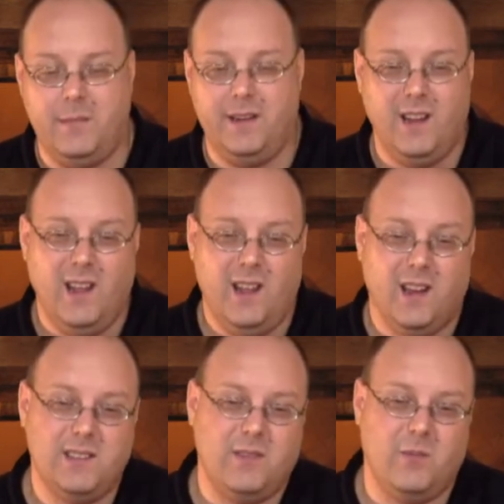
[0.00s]
I mean,
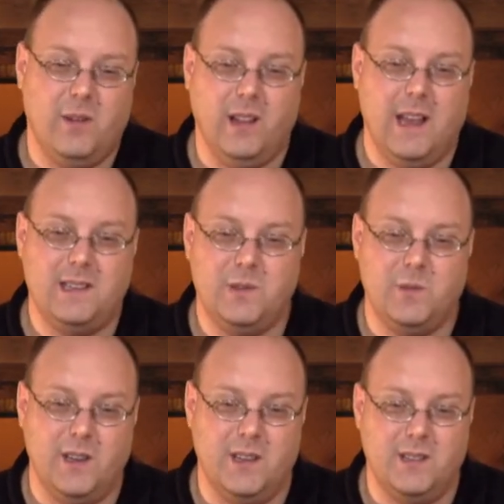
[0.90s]
I also have to realize
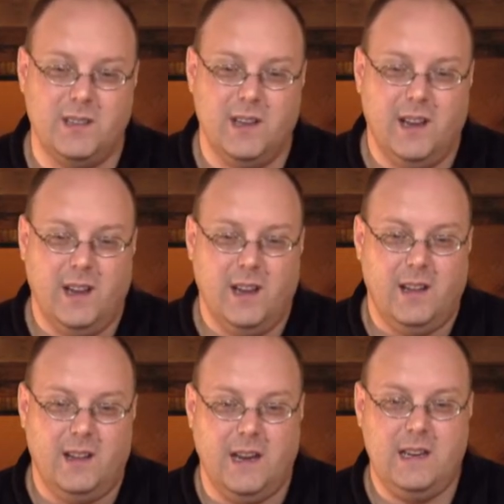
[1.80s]
this was
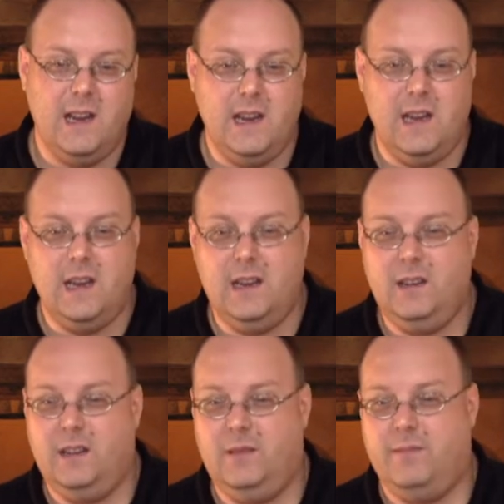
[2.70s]

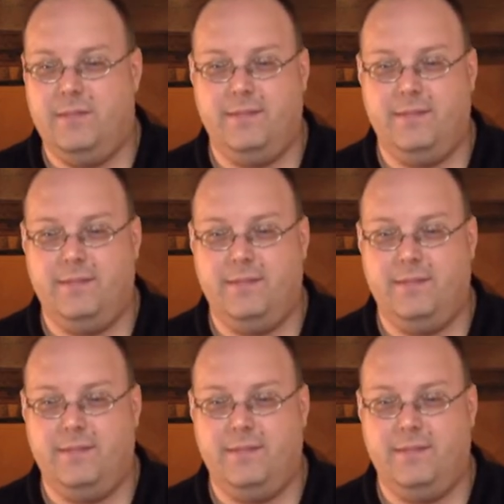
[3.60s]
ninety